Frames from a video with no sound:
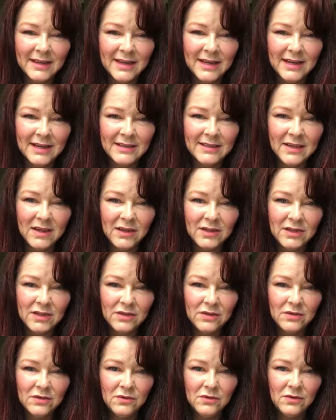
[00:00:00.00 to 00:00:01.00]
Can I talk to
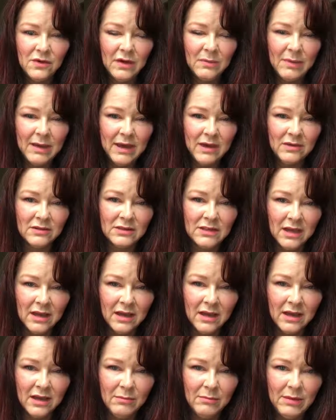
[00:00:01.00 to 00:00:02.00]
you about
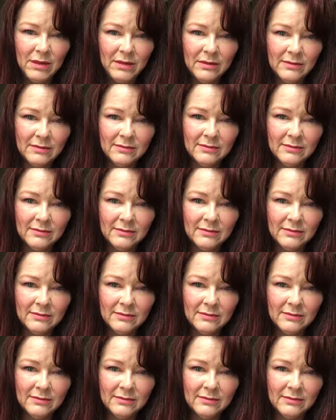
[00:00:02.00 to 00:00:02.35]
Tom?